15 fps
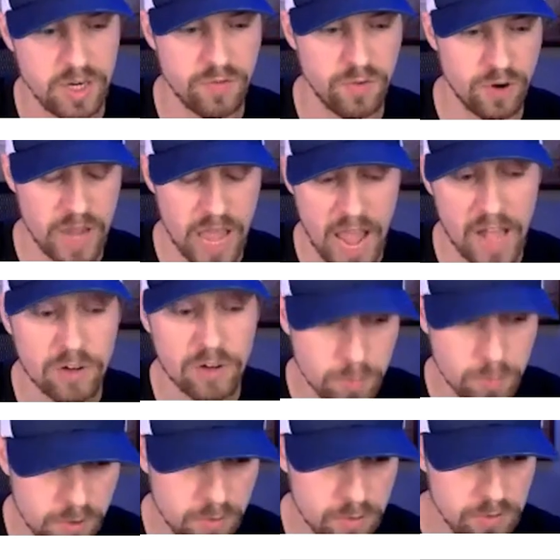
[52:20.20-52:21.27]
different
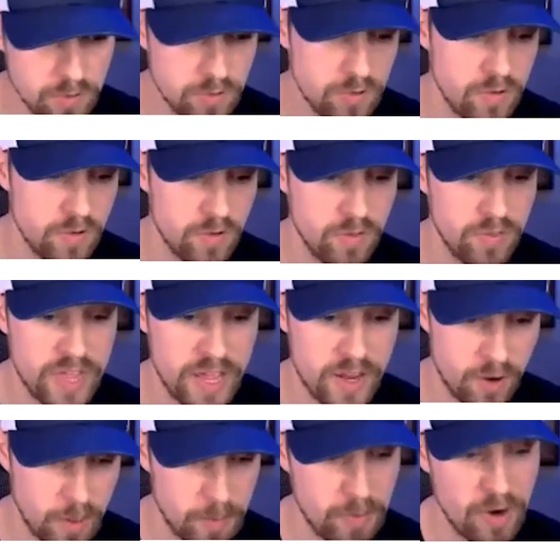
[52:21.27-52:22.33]
attributes that
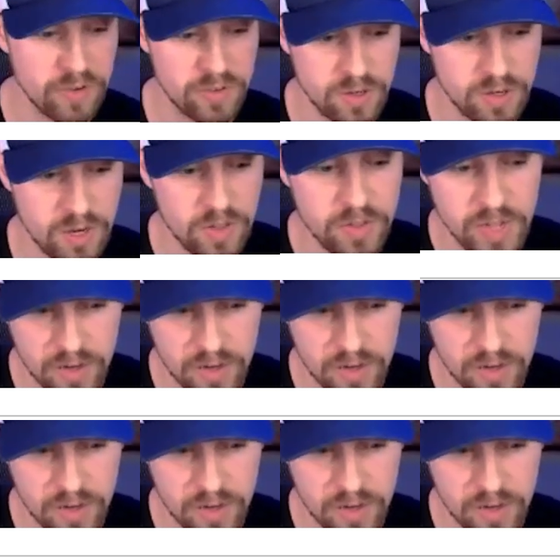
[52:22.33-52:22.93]
are present in